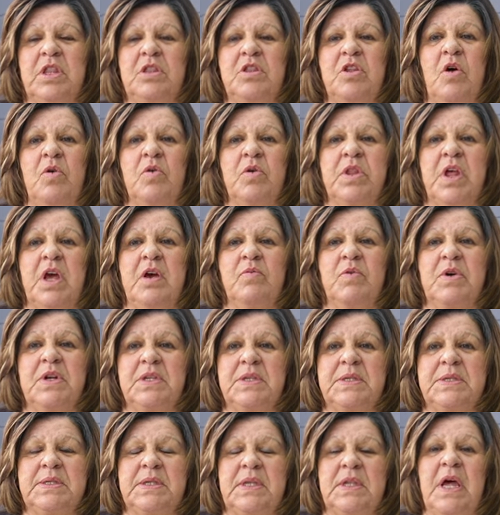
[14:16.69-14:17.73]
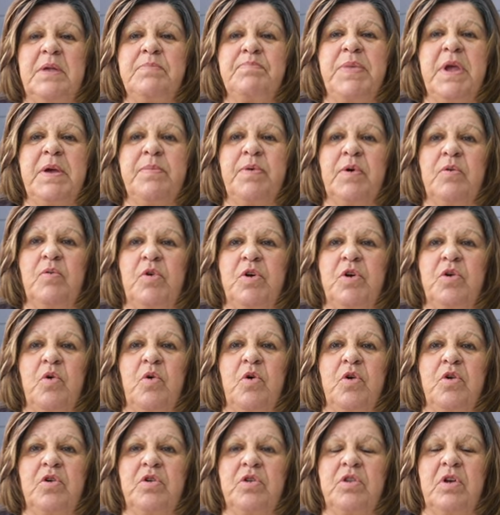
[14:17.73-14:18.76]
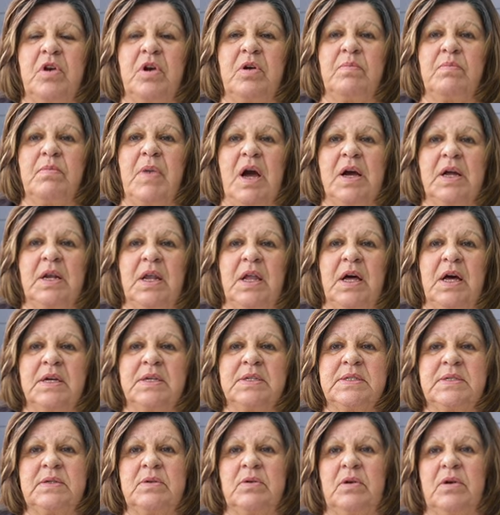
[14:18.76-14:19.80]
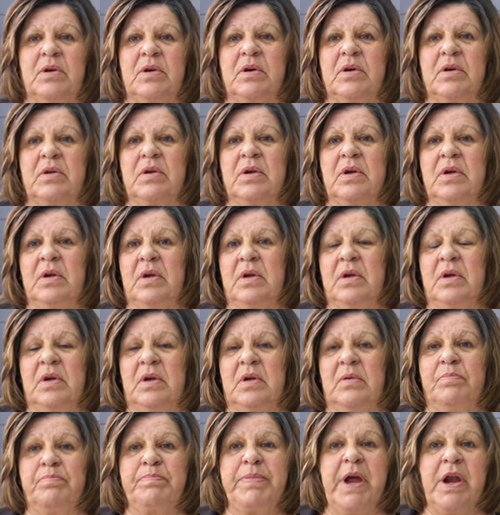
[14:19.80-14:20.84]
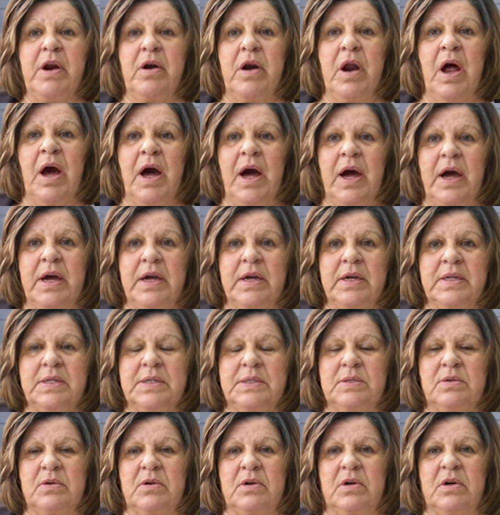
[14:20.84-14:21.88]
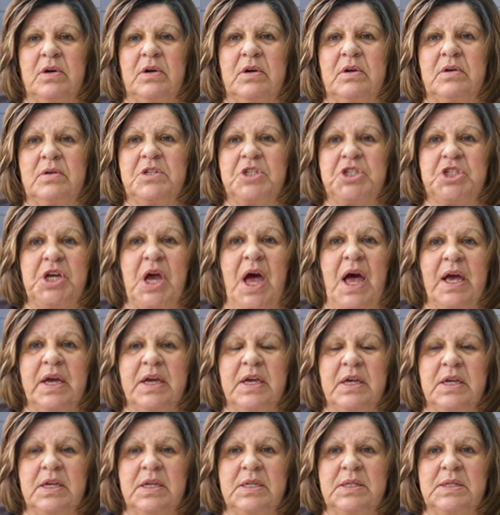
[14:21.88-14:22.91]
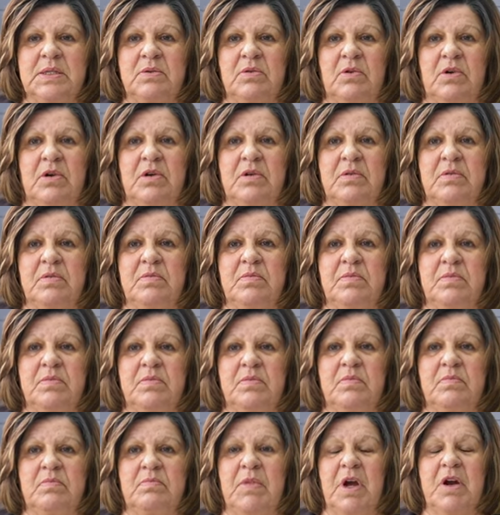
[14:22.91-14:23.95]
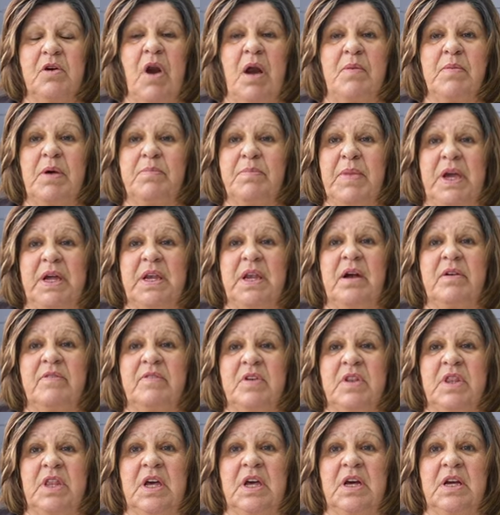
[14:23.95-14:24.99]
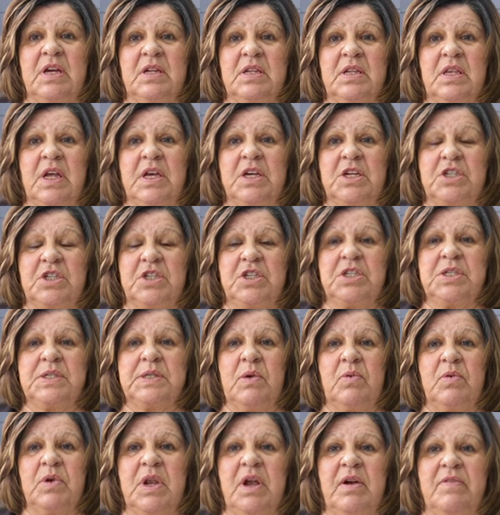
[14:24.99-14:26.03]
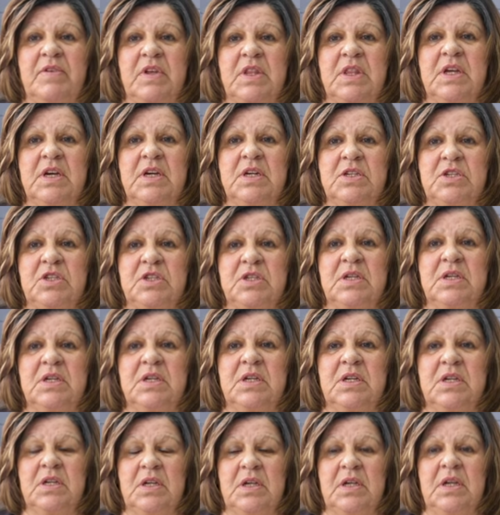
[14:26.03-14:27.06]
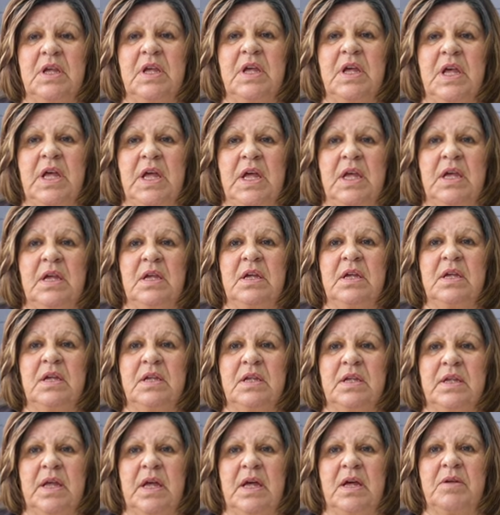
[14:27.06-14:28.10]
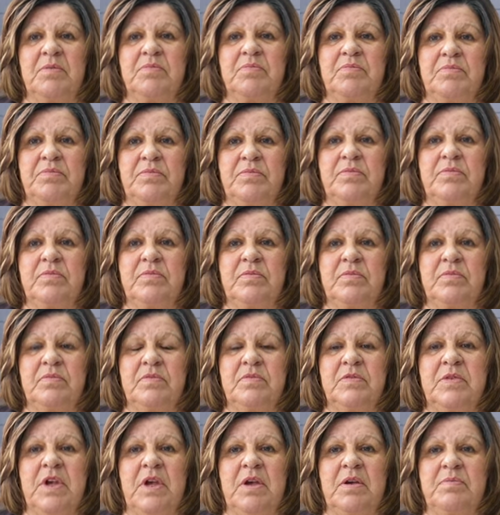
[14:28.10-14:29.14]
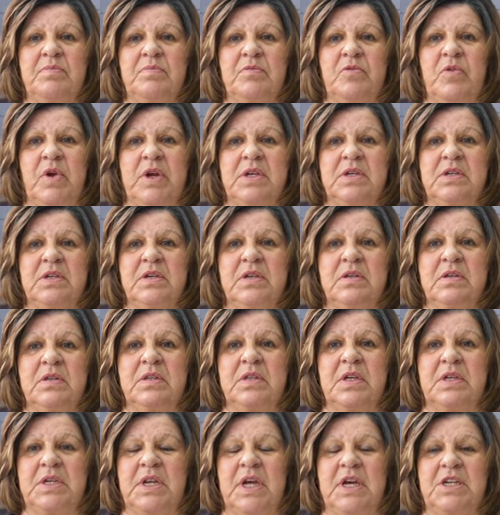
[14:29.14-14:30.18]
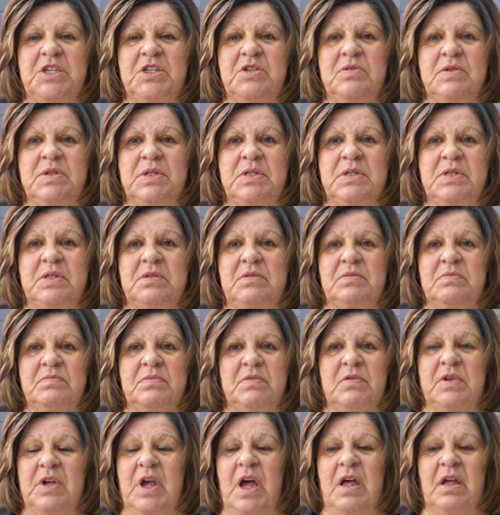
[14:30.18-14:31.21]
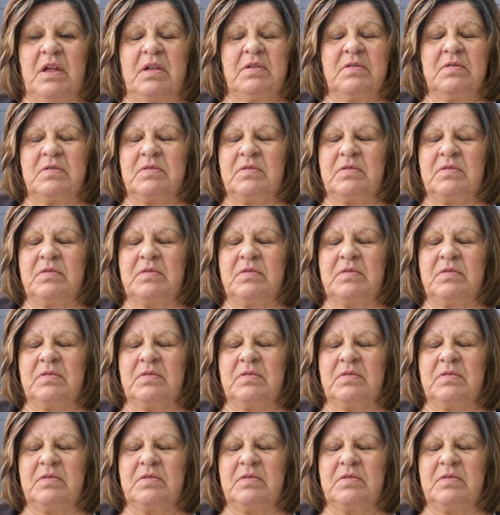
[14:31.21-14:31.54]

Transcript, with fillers: No, they would, and people would order their mukluks or bear hides or jackets or my grandma made everything. Like she sewed everything. She, yeah, yeah, right till the day she was, yeah,